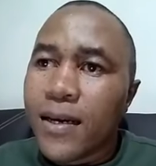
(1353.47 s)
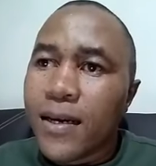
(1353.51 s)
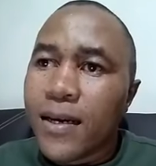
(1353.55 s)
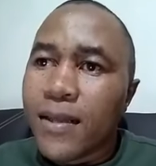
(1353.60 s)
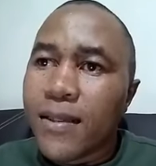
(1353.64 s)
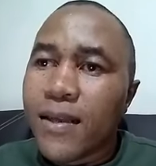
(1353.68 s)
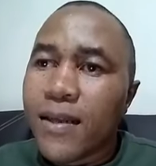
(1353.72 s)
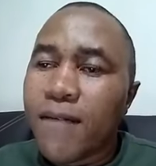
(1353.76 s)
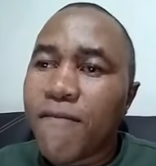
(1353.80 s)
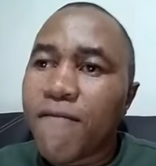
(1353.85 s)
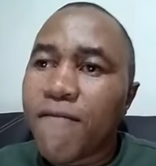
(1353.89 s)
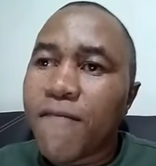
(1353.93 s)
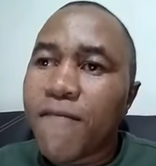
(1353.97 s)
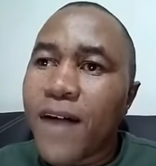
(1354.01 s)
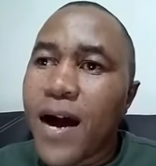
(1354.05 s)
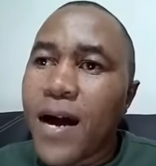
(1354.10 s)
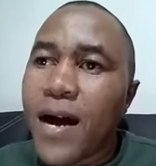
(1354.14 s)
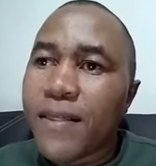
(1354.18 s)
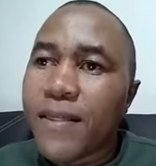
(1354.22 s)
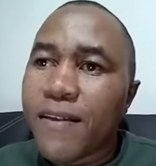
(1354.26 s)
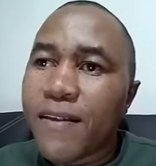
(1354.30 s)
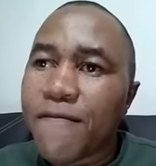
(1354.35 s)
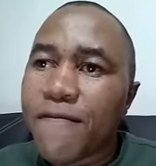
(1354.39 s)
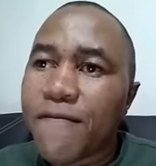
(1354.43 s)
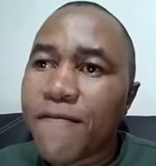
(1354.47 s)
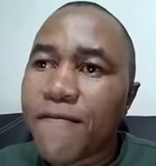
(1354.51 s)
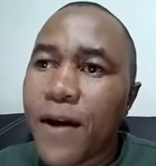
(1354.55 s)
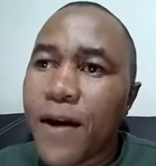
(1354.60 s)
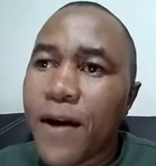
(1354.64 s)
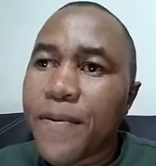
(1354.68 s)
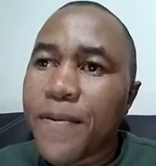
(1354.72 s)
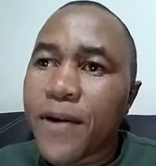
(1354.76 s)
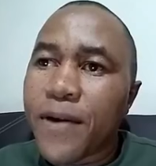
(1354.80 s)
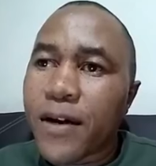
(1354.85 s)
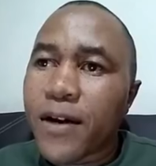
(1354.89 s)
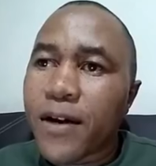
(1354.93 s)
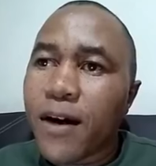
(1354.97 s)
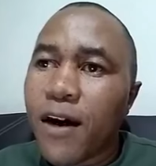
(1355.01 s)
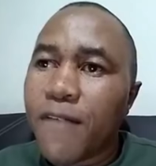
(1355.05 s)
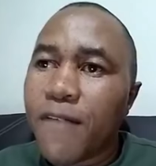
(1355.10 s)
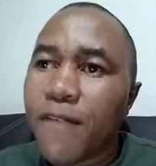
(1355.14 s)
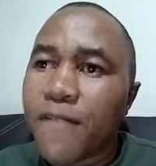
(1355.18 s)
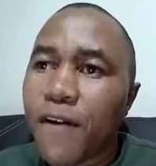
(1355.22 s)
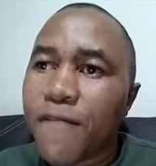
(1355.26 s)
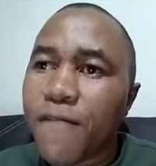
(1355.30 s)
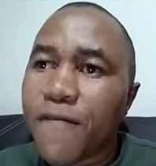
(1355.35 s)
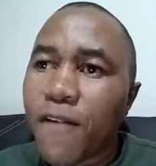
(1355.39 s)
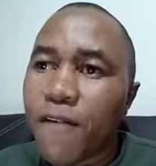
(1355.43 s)
the, fi- the fabric of,
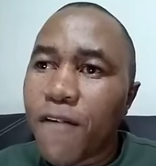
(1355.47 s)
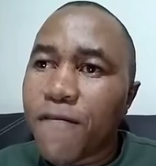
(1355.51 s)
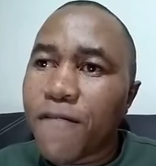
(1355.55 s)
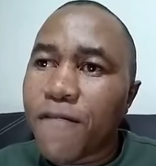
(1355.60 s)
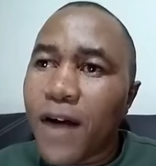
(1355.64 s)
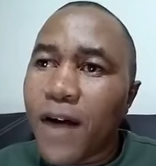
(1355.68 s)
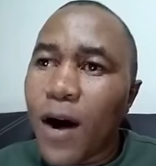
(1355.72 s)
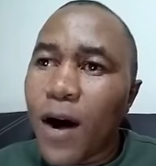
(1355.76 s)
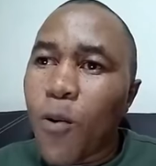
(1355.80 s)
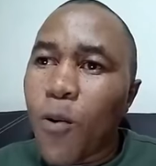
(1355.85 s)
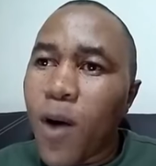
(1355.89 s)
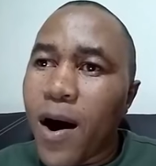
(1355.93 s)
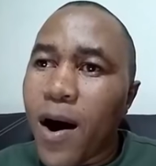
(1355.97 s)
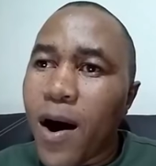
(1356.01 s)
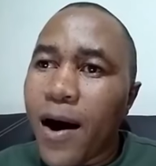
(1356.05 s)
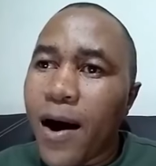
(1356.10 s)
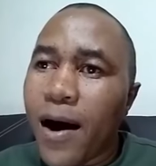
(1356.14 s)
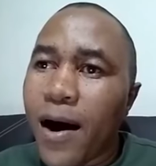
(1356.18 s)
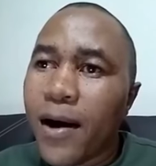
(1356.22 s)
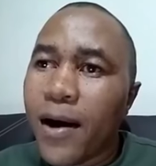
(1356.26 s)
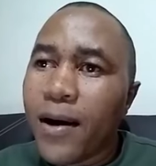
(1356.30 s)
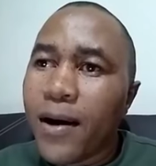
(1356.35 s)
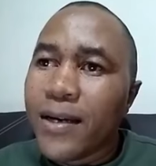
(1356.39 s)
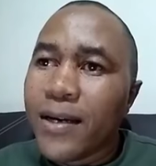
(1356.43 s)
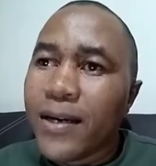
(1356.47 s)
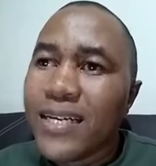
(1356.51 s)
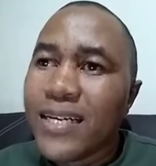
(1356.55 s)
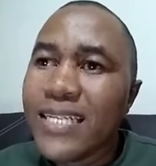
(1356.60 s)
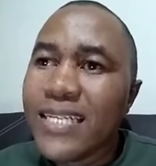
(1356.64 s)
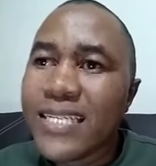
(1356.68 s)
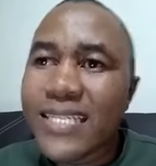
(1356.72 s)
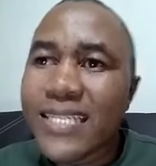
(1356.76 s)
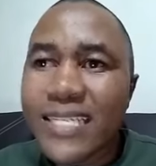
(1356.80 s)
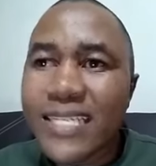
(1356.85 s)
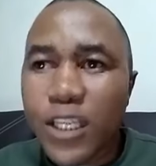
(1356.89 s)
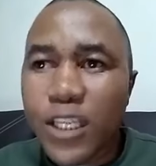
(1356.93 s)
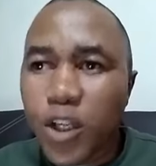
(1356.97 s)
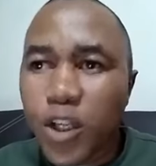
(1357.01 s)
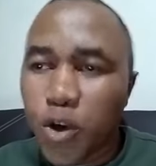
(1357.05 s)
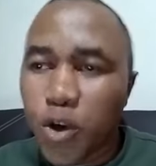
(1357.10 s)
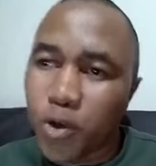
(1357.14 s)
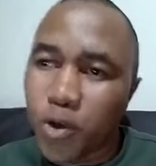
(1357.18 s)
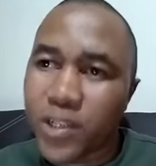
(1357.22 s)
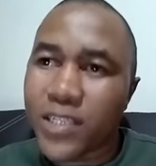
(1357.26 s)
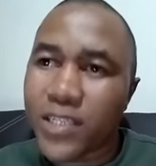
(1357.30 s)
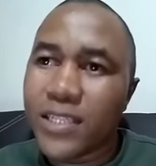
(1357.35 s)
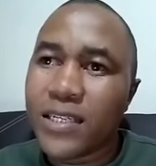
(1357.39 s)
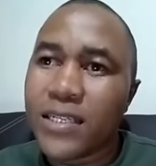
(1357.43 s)
of, of our
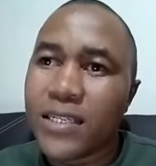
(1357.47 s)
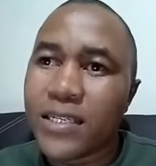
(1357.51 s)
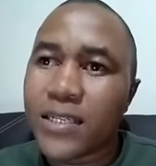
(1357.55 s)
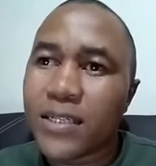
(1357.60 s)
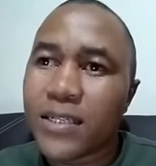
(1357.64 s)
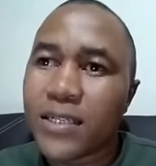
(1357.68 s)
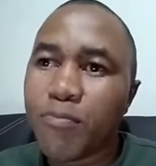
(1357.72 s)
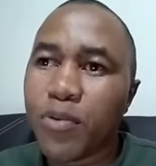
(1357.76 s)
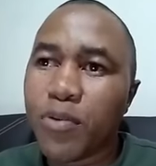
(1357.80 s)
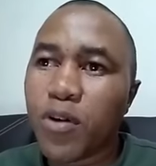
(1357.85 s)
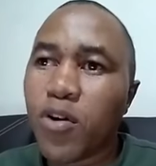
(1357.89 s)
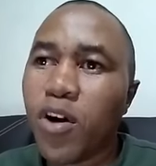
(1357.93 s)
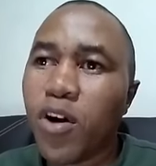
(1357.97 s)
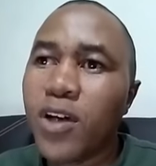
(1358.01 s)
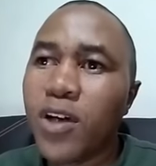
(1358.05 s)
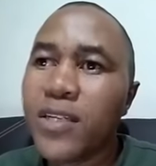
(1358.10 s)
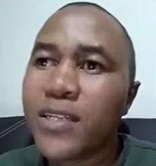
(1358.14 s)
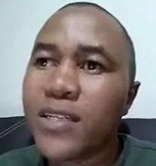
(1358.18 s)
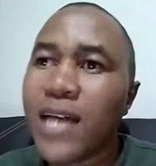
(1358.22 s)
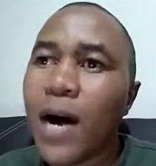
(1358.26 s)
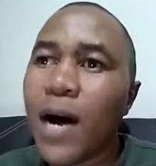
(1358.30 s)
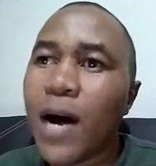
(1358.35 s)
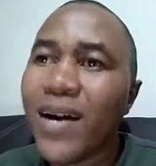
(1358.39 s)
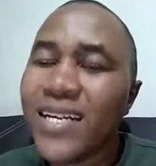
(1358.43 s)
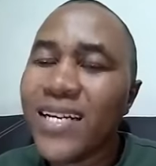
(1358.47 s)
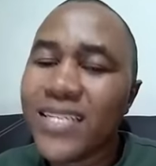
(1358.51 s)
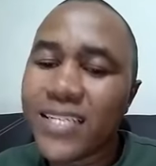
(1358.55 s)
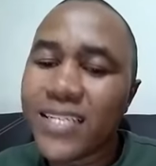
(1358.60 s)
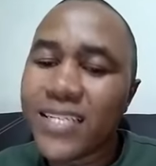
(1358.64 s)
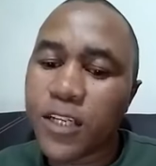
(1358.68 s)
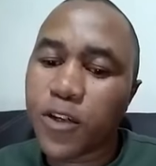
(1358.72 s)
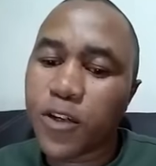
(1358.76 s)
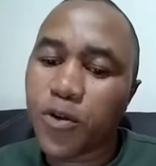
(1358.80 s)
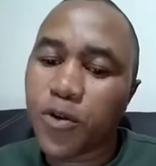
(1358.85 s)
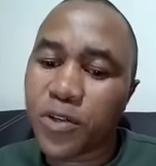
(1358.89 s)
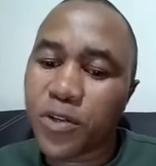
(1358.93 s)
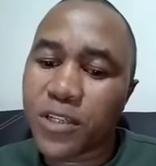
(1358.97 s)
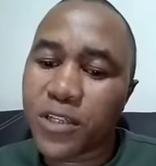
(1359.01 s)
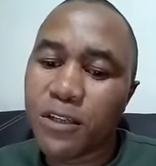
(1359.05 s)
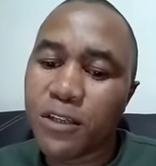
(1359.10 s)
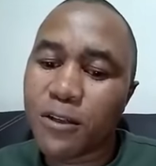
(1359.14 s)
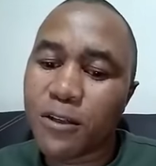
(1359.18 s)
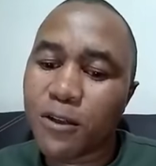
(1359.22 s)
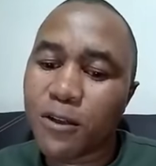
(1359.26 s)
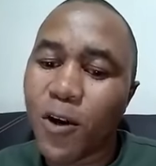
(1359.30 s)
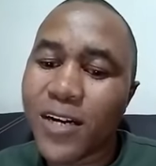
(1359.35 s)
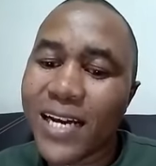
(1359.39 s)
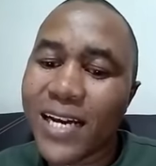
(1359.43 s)
institutions because our
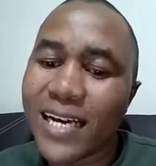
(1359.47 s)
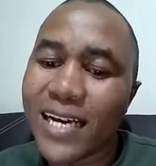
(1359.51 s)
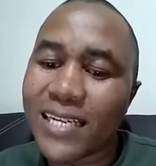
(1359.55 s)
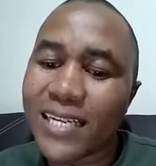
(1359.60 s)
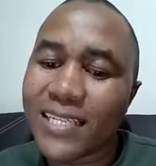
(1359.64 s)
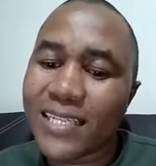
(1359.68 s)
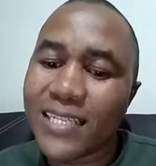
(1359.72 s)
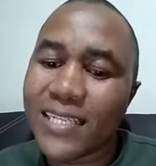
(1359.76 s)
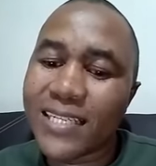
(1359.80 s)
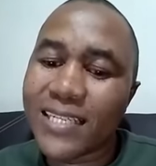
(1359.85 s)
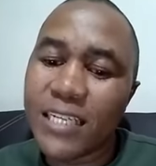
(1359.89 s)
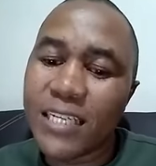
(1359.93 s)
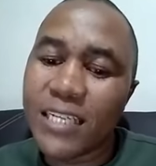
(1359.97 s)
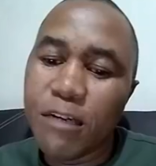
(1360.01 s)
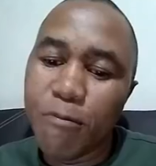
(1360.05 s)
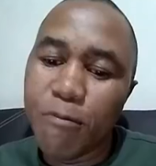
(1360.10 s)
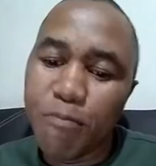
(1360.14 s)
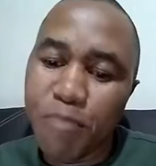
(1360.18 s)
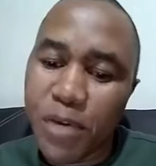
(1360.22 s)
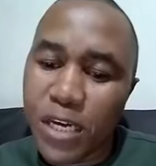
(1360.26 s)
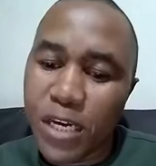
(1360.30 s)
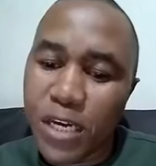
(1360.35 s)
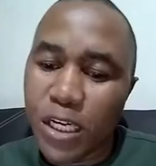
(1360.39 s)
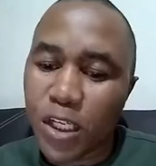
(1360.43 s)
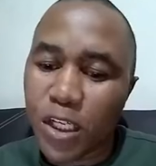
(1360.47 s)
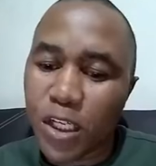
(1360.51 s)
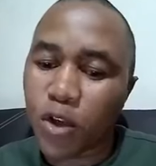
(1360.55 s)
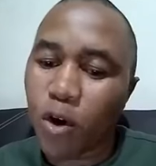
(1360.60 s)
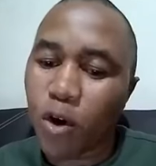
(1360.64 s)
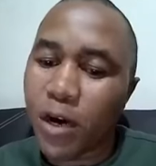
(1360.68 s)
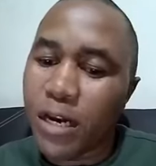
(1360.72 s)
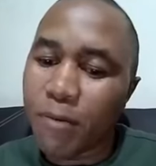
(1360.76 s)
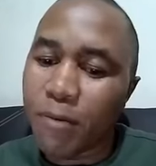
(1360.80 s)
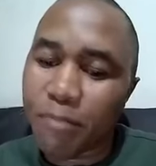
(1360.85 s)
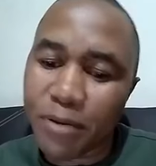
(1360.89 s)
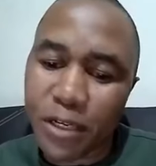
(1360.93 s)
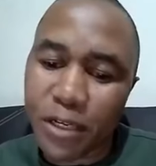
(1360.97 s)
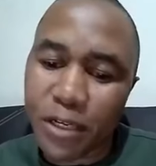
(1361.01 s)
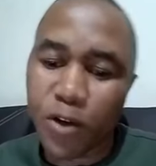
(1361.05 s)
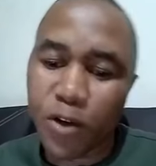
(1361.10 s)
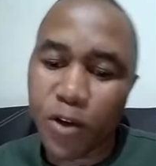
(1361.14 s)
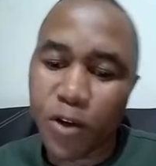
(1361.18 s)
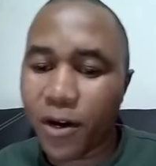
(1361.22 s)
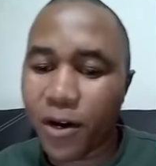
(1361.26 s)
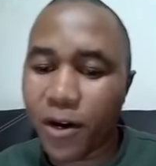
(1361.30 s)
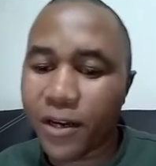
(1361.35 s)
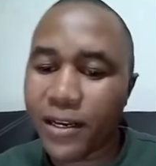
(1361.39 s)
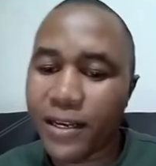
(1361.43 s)
institutions don't exist in Bisho and
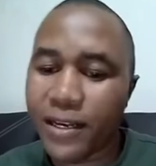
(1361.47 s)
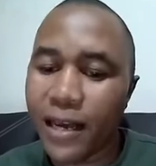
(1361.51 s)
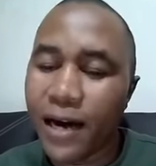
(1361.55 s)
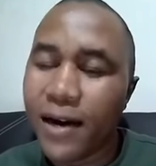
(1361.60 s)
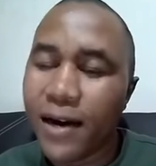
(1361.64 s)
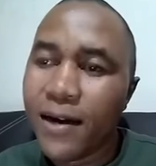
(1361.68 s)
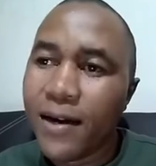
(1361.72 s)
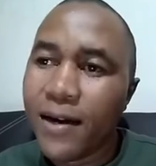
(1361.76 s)
Pretoria.